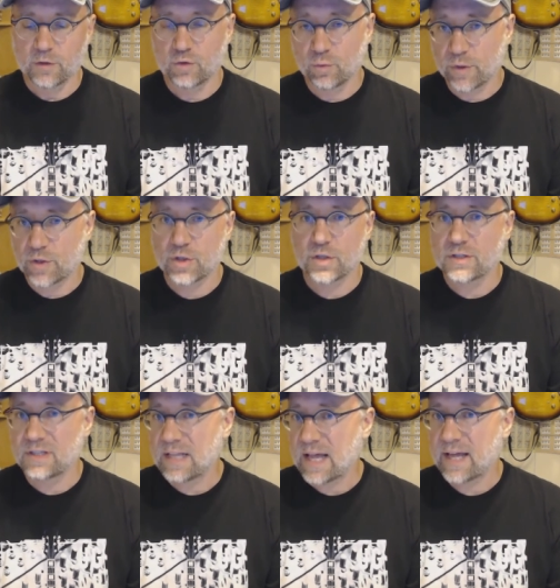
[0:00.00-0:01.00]

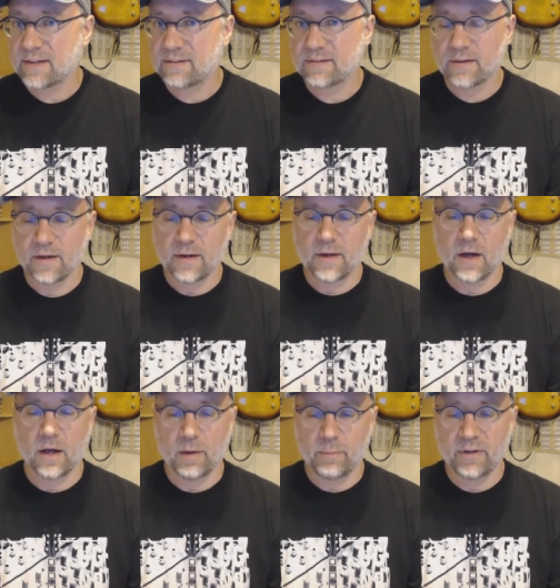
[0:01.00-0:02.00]
switches, LEDs
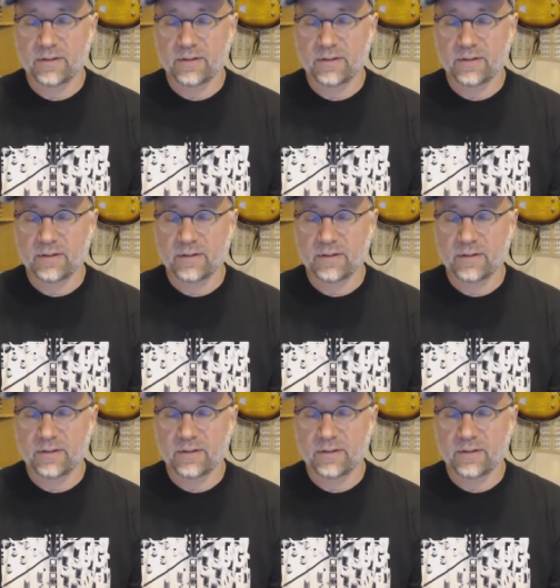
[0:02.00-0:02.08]
uh,